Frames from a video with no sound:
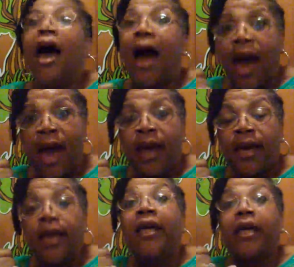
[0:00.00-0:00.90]

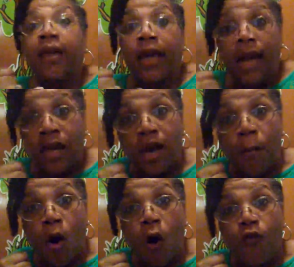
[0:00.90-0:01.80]
Hi. Can I
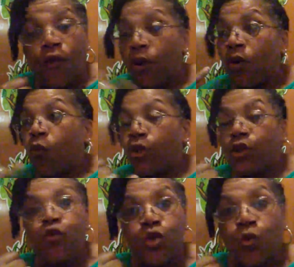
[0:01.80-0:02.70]
come over? What
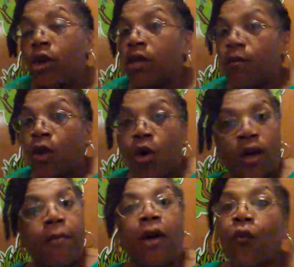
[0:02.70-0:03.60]
are you doing? Let me go
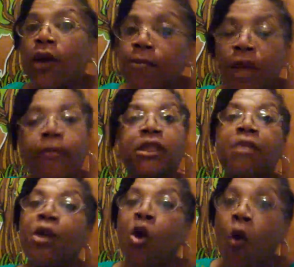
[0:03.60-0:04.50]
get my grandbabies.
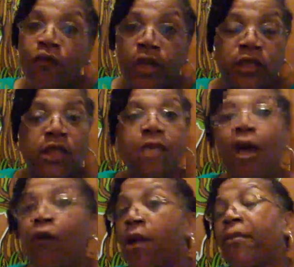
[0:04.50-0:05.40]
Let me go over there see
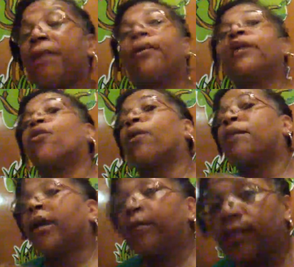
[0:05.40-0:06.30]
my grandbaby. Bring the
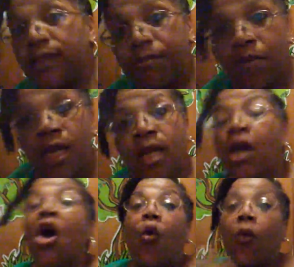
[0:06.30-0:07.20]
grandbabies to
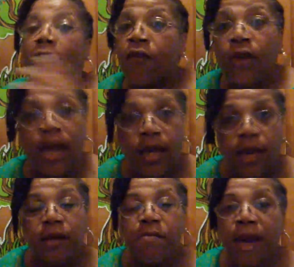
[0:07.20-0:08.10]
me, whatever they
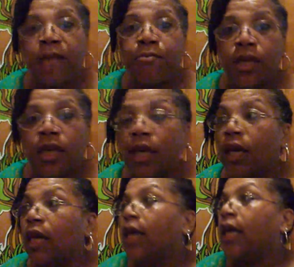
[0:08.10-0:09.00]
might be.
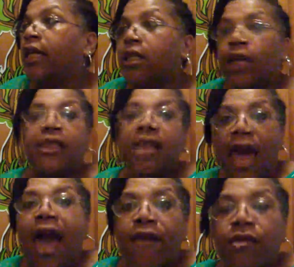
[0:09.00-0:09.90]
It doesn't
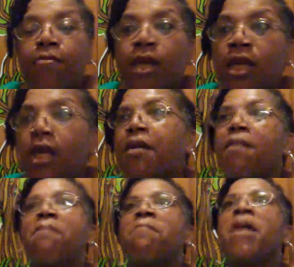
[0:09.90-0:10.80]
have to be
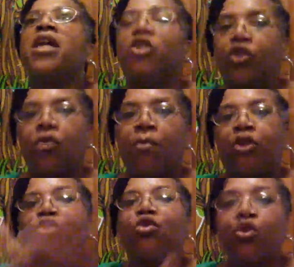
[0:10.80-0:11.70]
major,
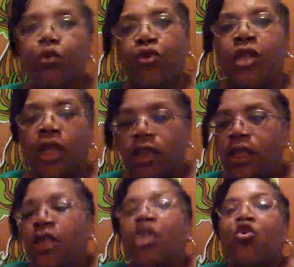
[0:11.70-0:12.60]
but you do
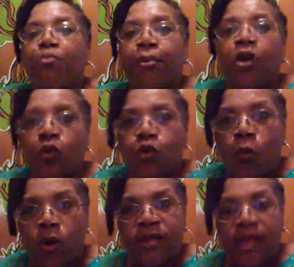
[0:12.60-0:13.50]
things and then you build
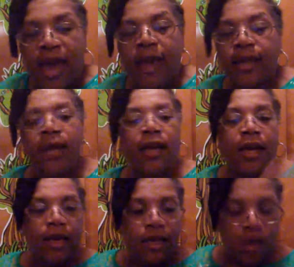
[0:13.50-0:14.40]
on that.
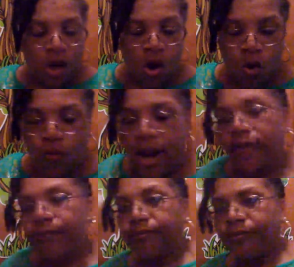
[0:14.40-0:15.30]
All right.